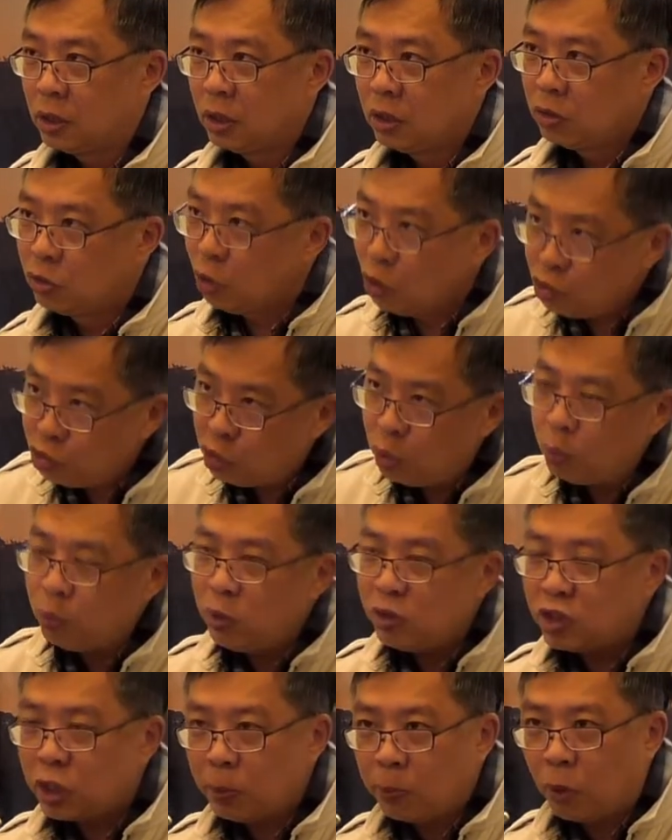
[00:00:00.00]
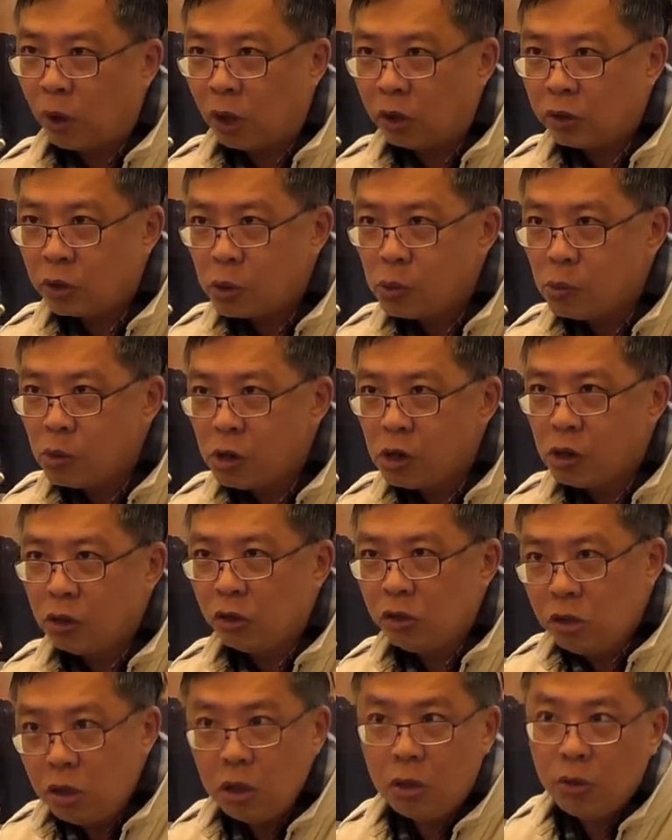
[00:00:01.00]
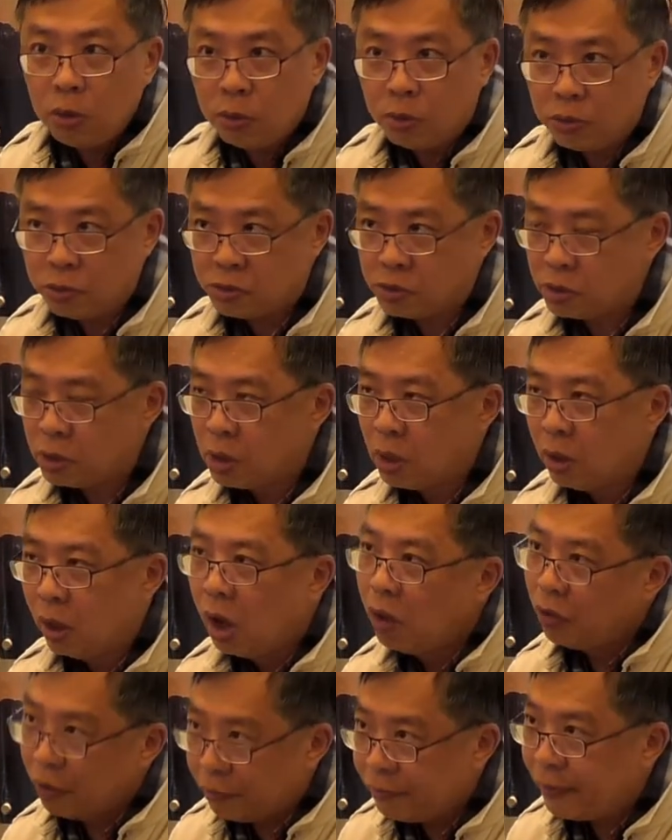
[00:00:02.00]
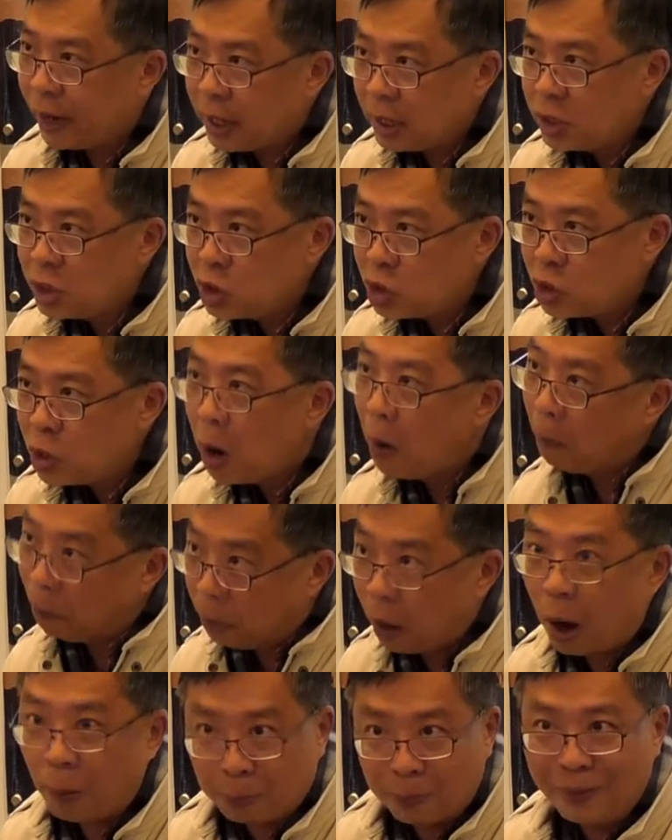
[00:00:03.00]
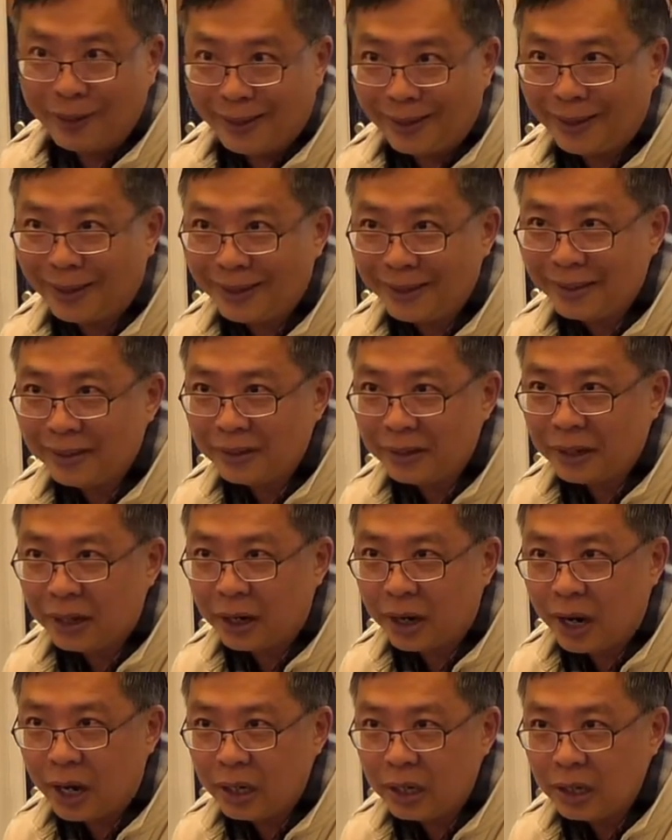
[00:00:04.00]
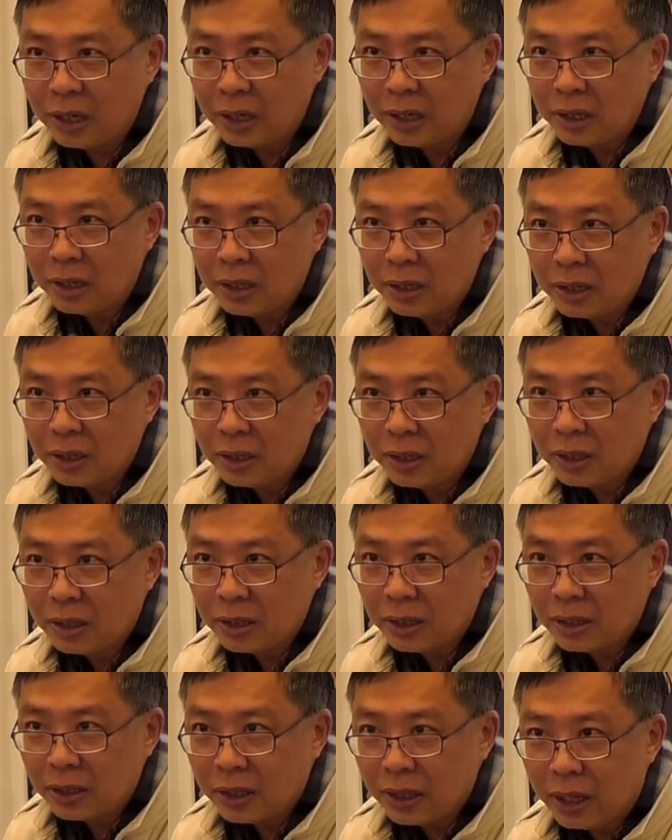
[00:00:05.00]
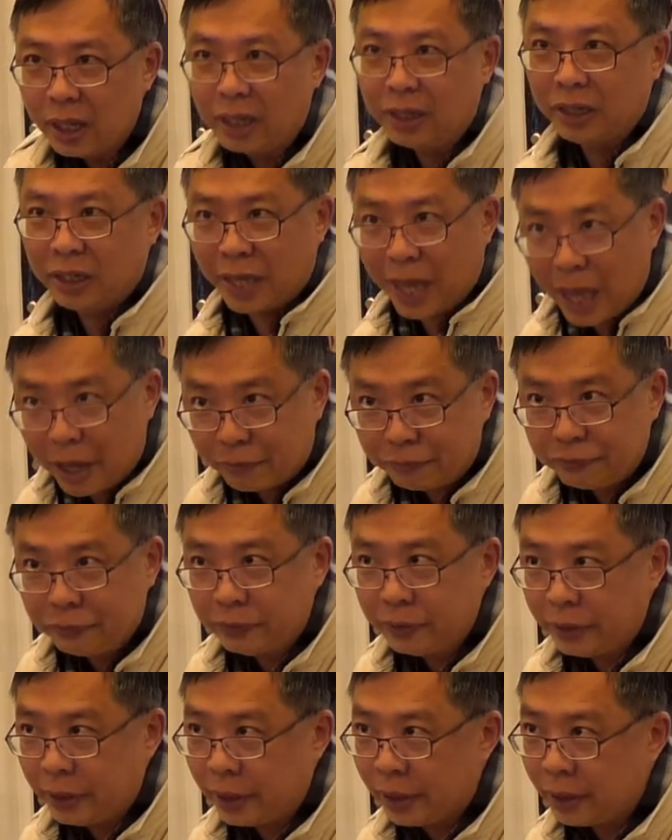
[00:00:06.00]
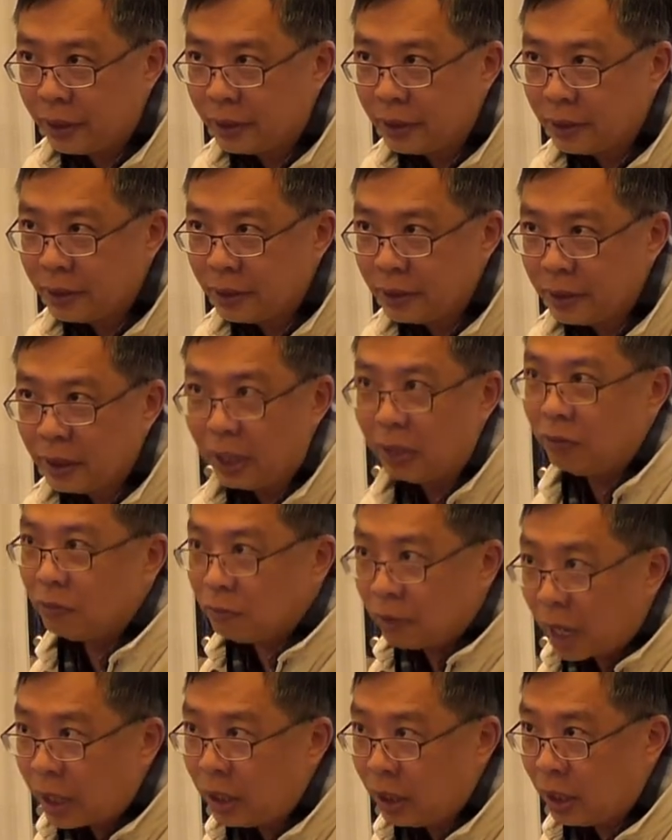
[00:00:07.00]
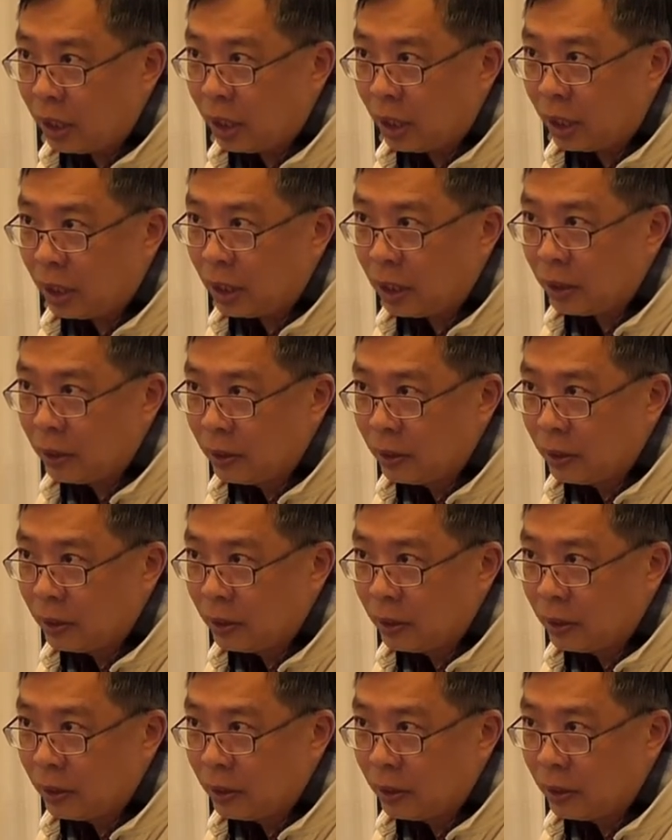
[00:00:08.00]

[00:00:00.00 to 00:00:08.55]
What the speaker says: those whom we support, will use the funds properly, right? And carefully and rightly.